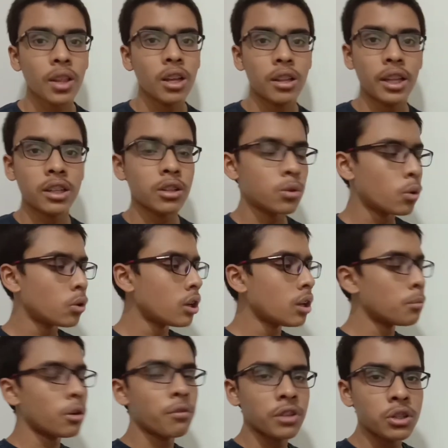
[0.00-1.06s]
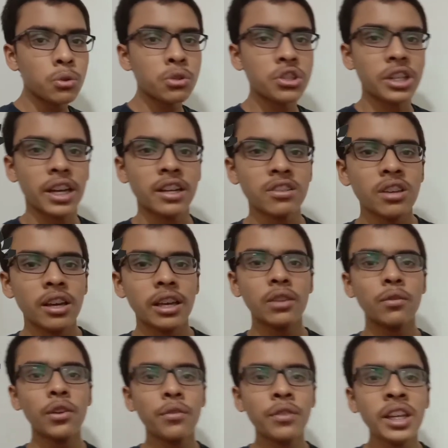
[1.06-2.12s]
like the total number of issued shares, is
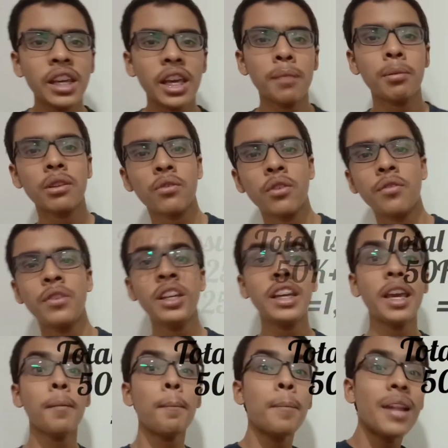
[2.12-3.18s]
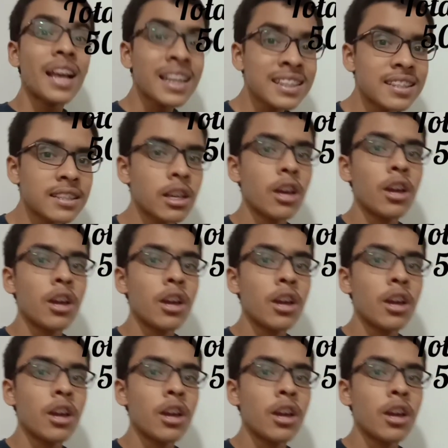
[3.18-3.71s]
50k plus 50k plus